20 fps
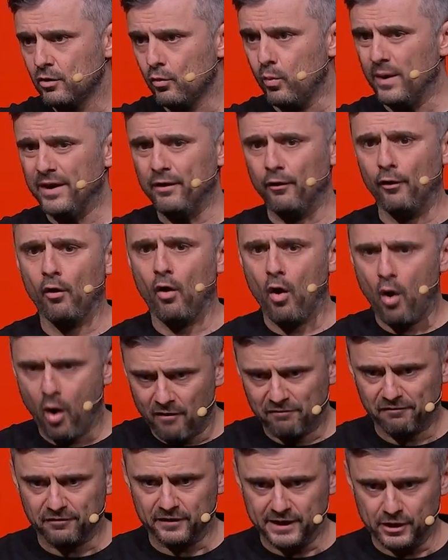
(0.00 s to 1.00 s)
We are
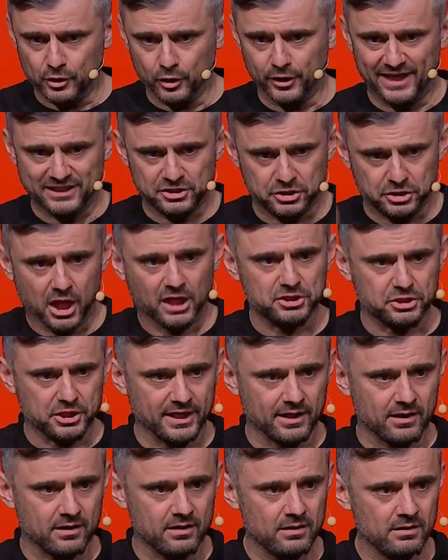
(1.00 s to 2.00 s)
awfully good at
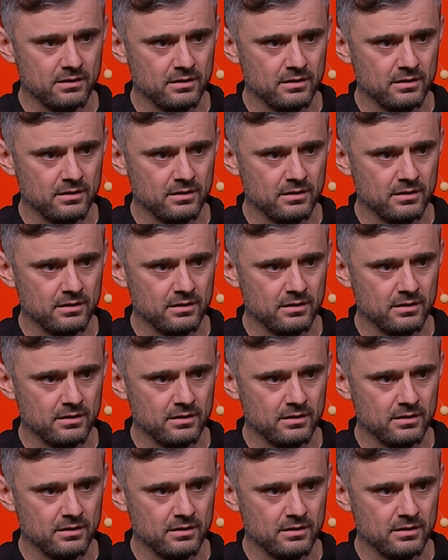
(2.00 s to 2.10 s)
judging.